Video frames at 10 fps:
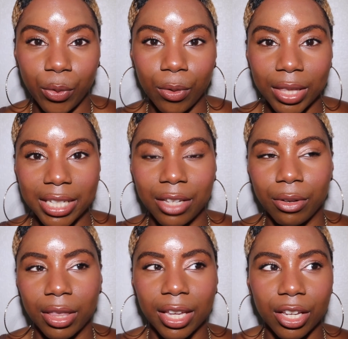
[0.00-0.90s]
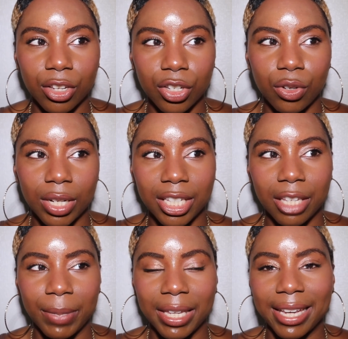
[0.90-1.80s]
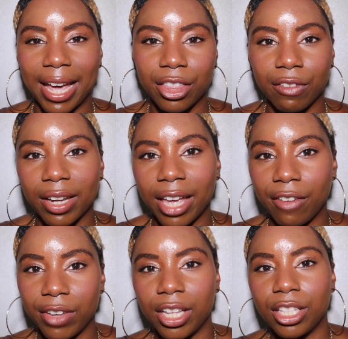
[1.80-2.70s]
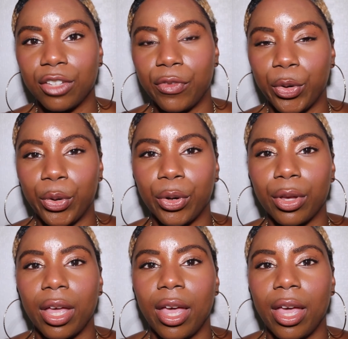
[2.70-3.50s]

All these little things you need to be gathering evidence for